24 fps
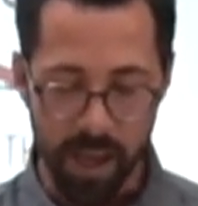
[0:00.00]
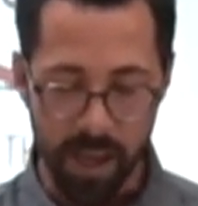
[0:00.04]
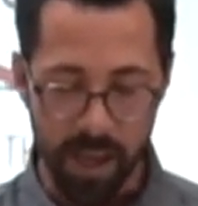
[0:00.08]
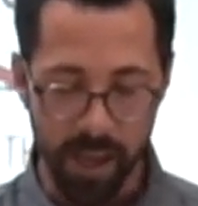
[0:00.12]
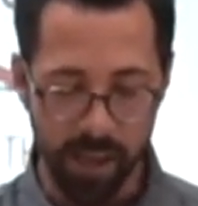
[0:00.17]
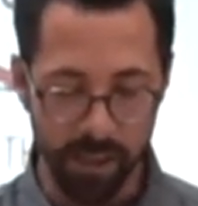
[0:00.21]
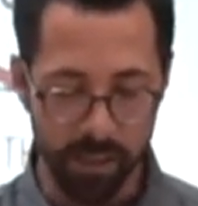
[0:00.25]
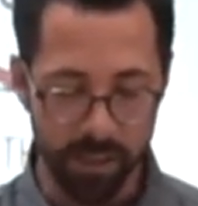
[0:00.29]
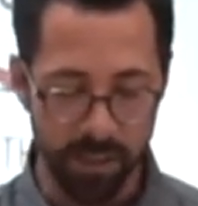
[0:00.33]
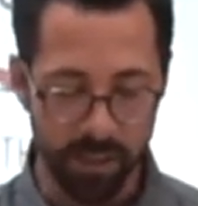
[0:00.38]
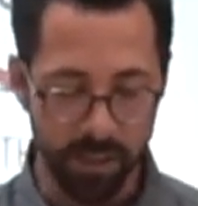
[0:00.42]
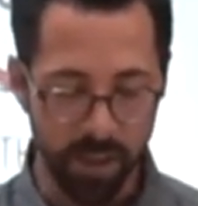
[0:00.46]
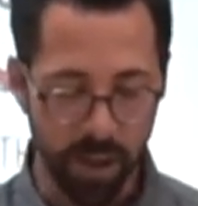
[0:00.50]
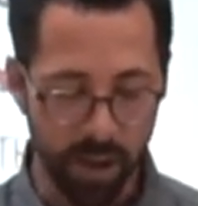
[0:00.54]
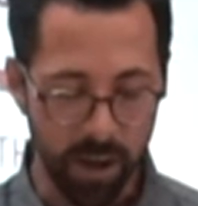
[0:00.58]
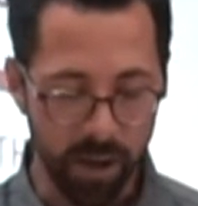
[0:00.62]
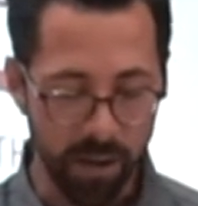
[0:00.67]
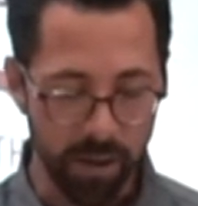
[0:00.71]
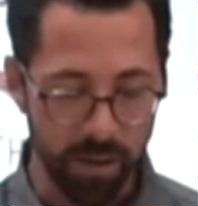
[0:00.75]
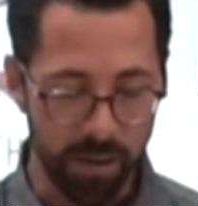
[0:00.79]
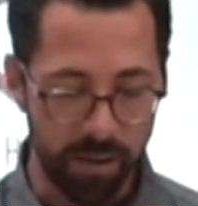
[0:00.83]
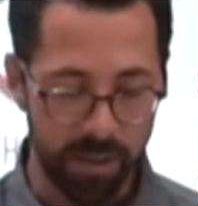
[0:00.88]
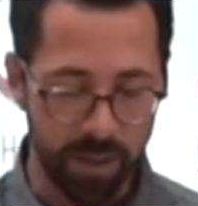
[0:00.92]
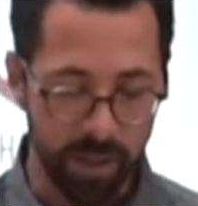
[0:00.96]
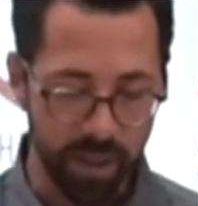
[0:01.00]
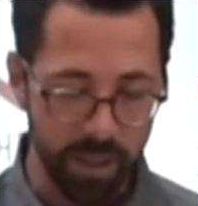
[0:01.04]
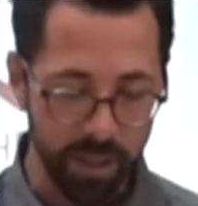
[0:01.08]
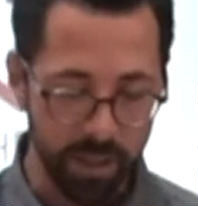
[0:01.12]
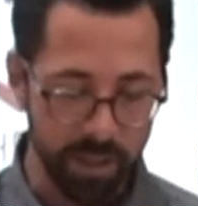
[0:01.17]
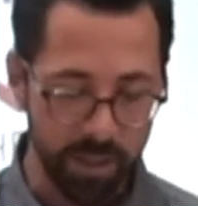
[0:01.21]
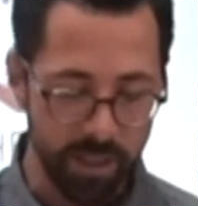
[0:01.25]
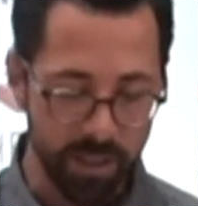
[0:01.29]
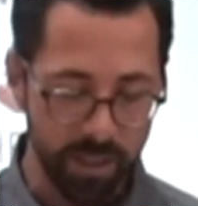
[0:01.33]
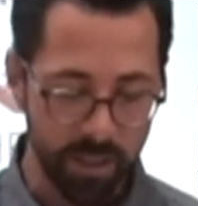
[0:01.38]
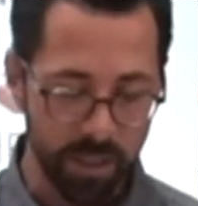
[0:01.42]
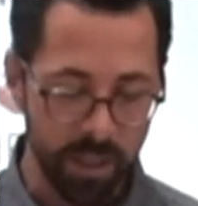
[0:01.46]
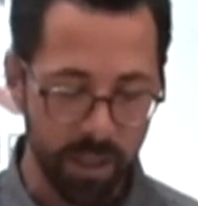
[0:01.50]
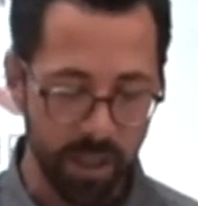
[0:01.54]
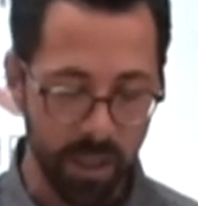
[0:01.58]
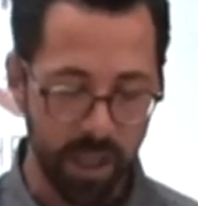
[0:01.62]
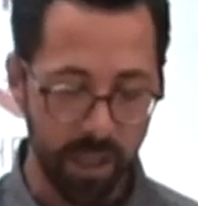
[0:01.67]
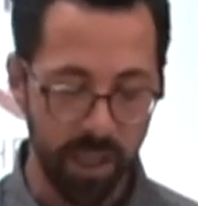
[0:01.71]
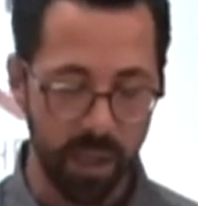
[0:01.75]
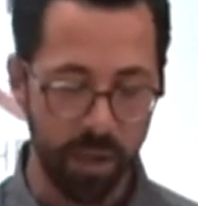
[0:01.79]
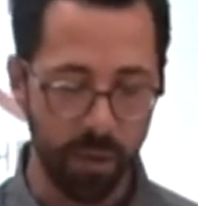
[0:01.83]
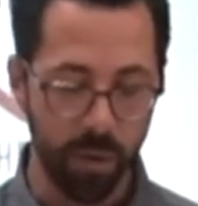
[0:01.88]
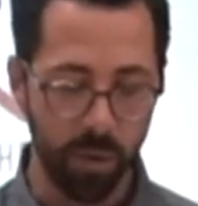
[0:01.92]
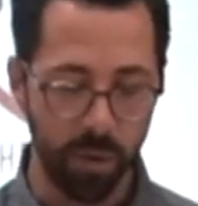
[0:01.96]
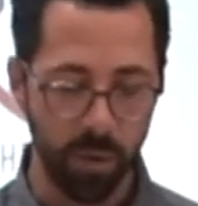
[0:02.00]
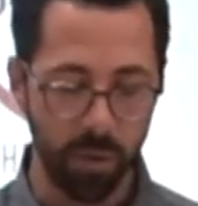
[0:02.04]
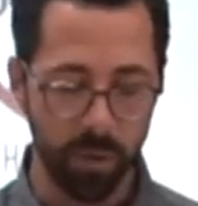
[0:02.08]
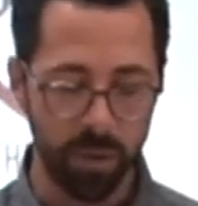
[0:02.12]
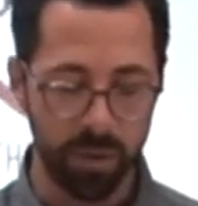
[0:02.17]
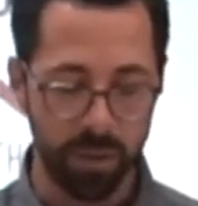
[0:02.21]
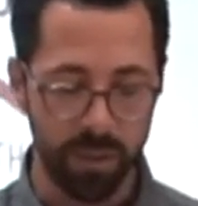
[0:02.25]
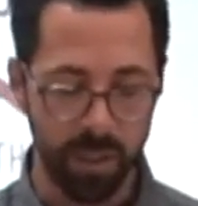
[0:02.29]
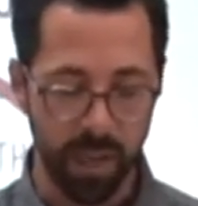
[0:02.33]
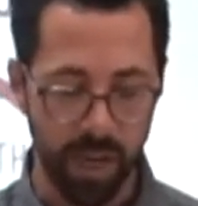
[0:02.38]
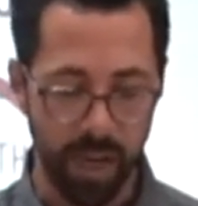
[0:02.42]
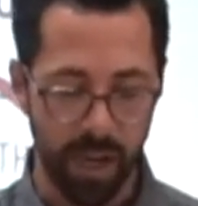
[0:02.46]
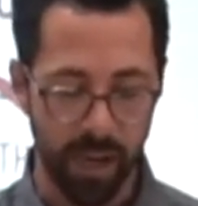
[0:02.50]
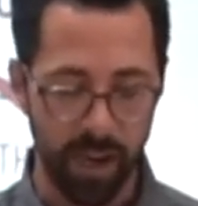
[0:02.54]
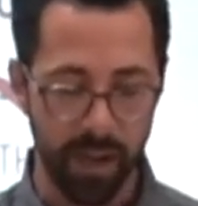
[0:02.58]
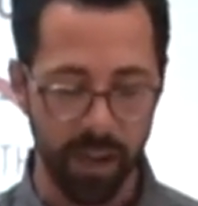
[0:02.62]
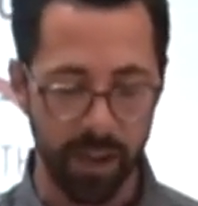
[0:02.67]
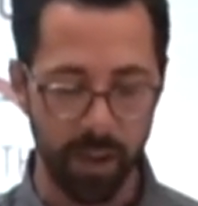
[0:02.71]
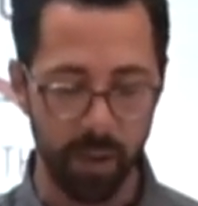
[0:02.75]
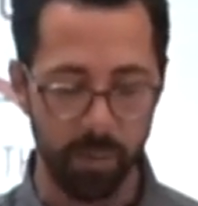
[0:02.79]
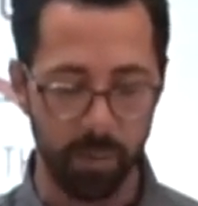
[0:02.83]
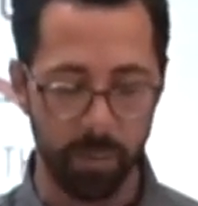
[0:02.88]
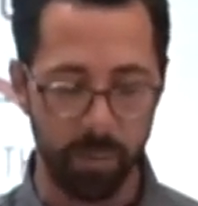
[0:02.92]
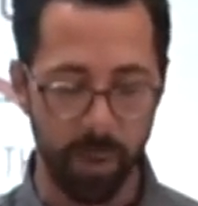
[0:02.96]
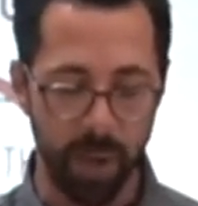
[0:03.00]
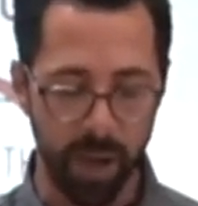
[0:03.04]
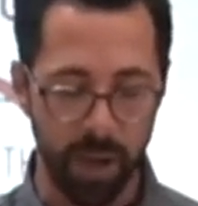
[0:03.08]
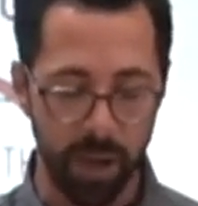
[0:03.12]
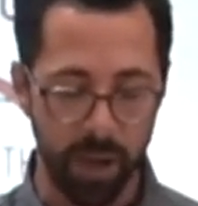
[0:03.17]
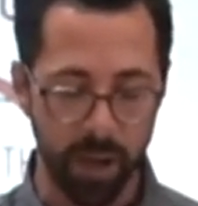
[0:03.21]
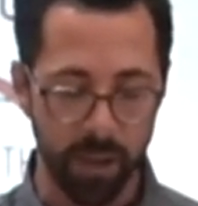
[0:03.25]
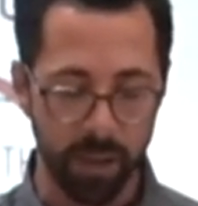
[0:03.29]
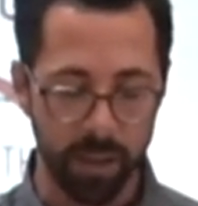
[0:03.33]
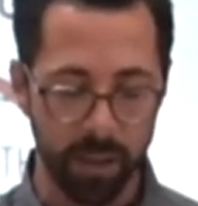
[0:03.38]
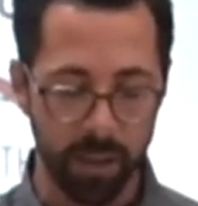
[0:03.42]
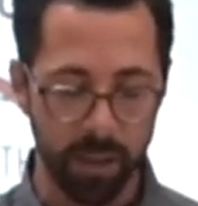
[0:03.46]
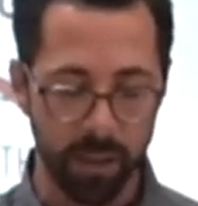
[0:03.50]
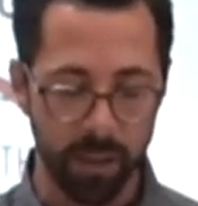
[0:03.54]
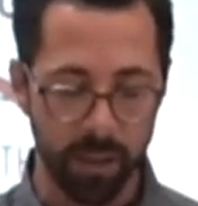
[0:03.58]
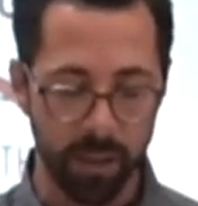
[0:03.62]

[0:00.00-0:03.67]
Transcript: is not this he who sat and begged?